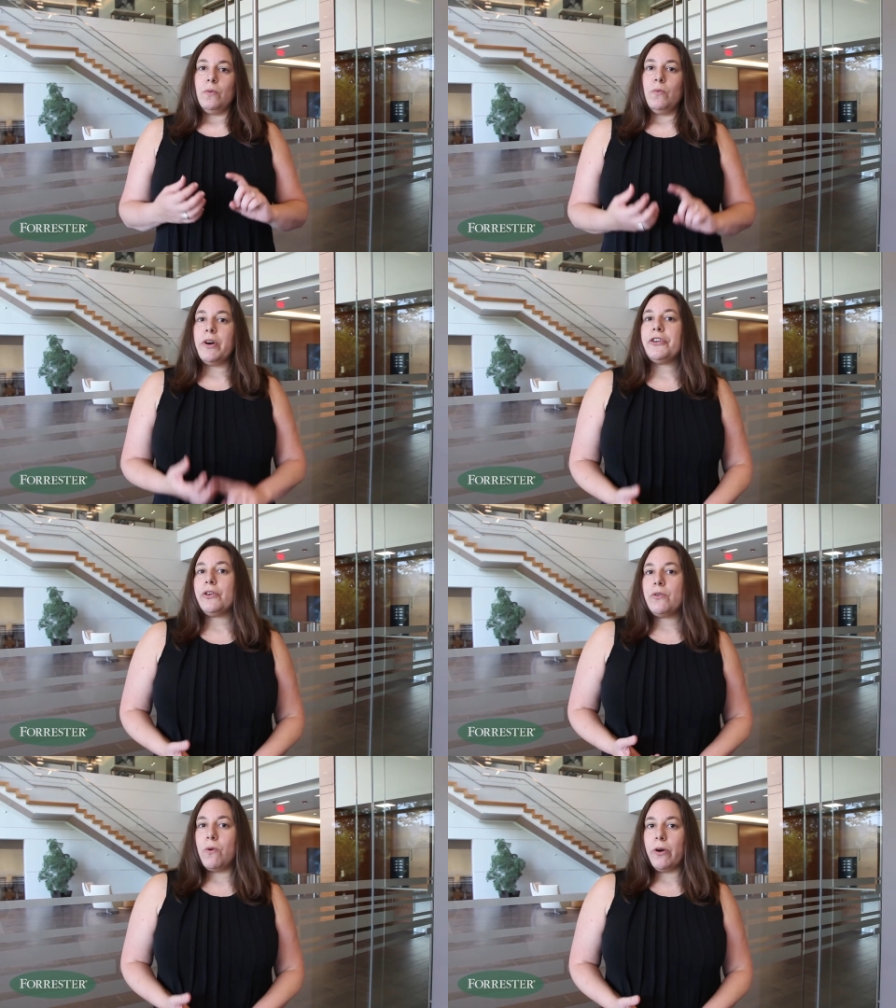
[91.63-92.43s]
what are
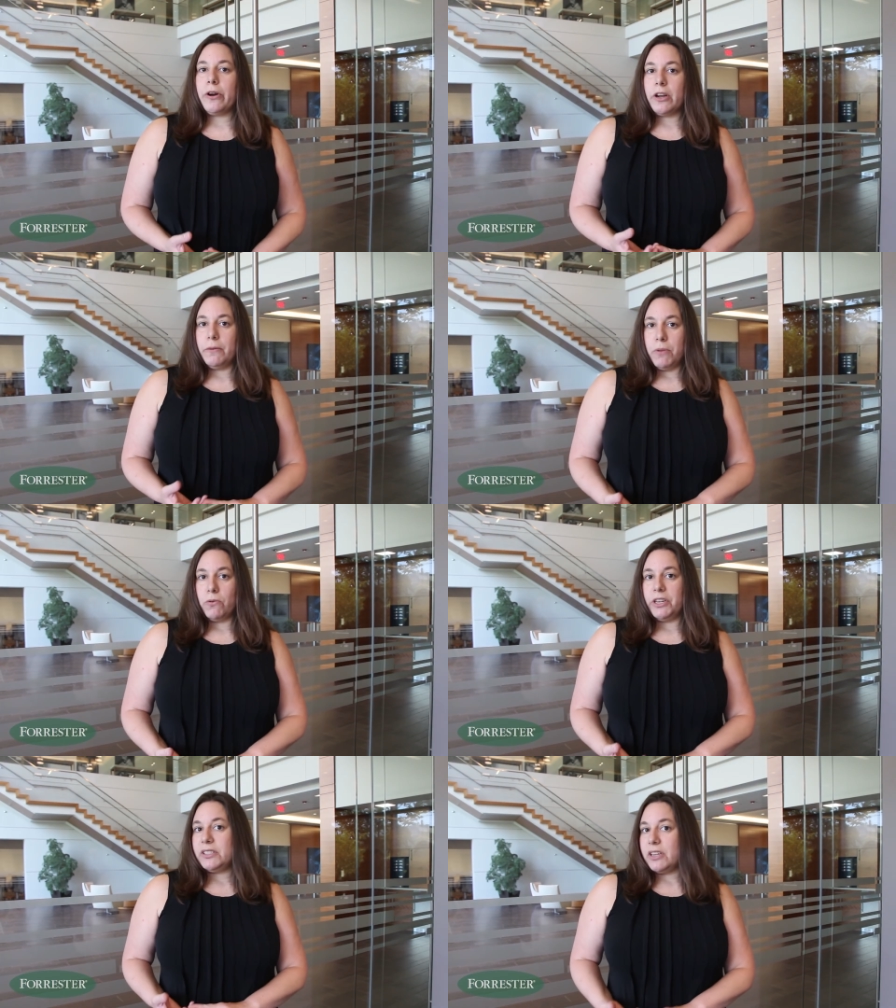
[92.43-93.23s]
the core
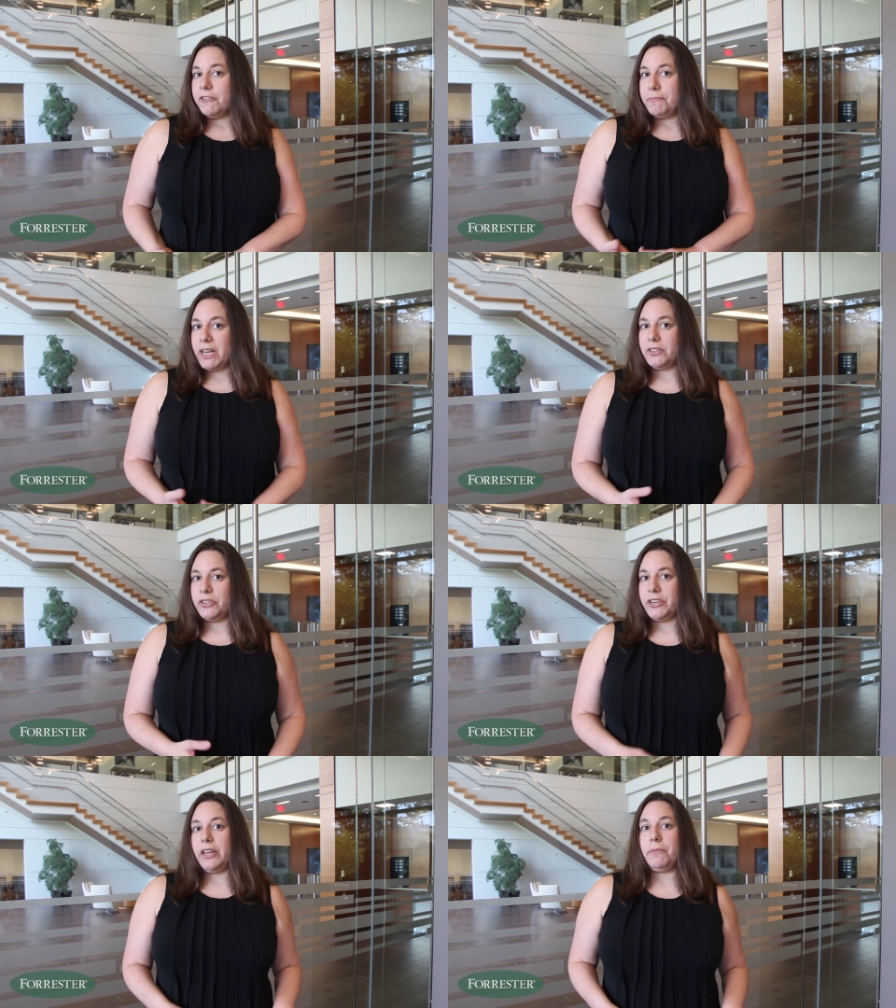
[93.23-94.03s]
components of
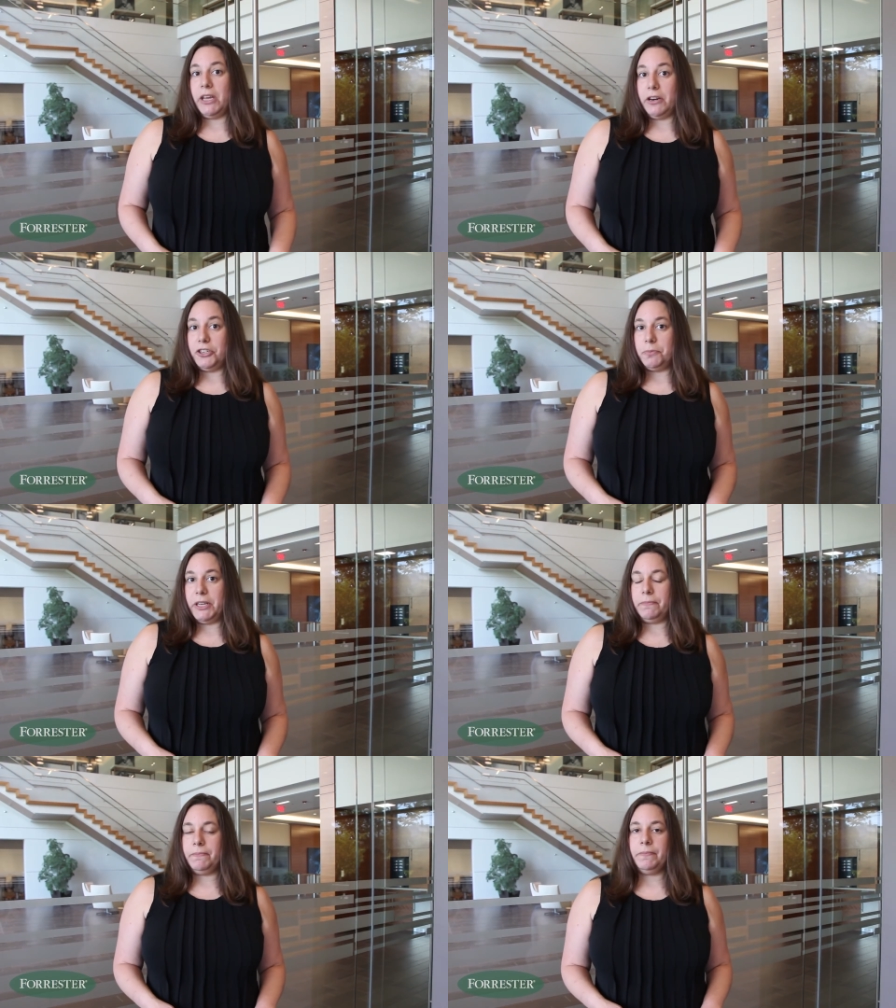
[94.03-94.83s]
master data
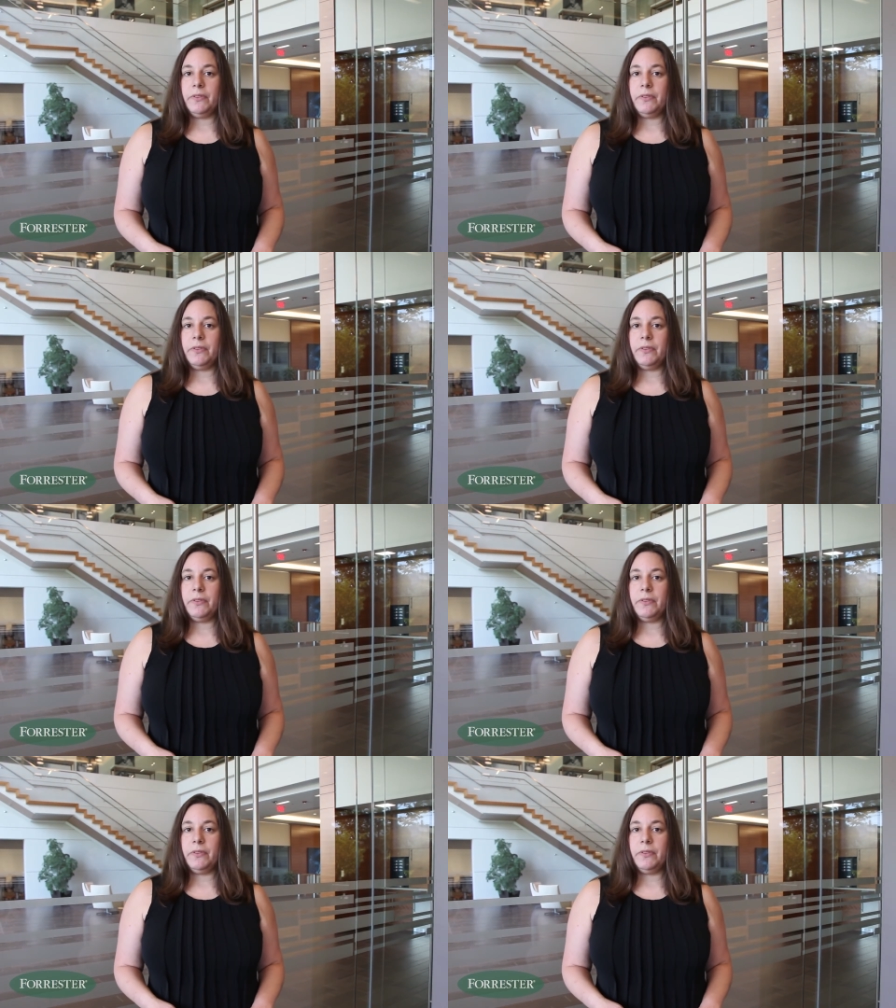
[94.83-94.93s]
management?